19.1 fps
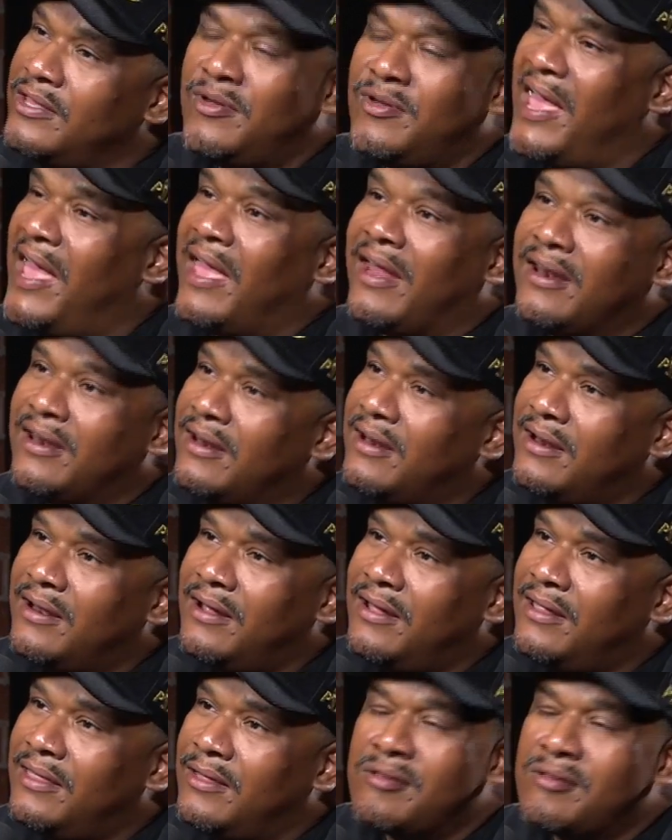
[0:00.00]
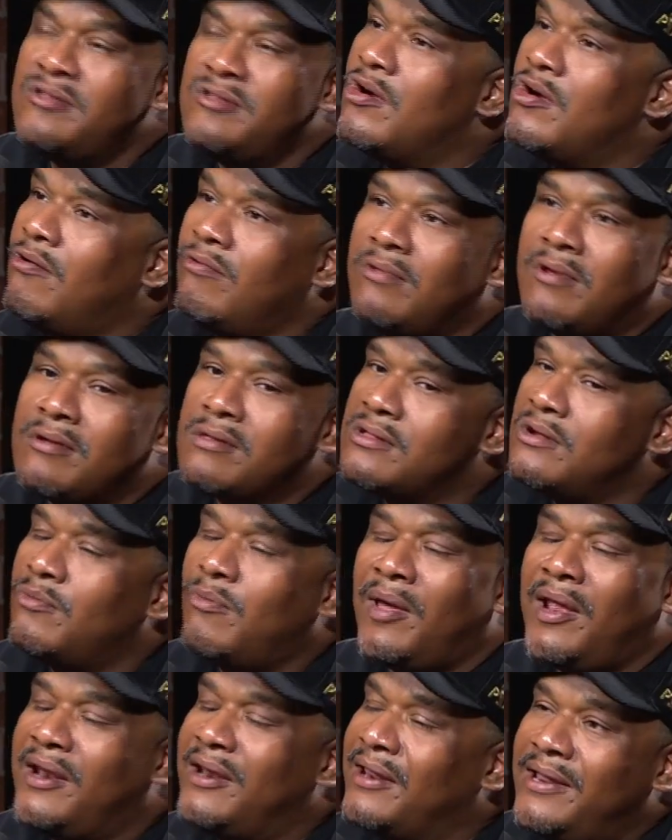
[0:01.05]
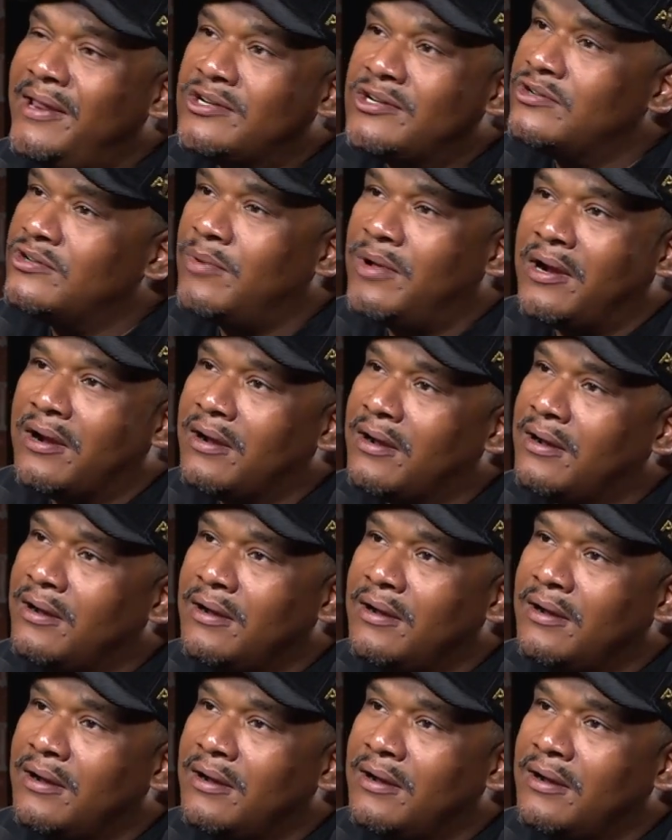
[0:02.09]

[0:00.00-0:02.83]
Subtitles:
You can't. There's no way to delete your Twitter.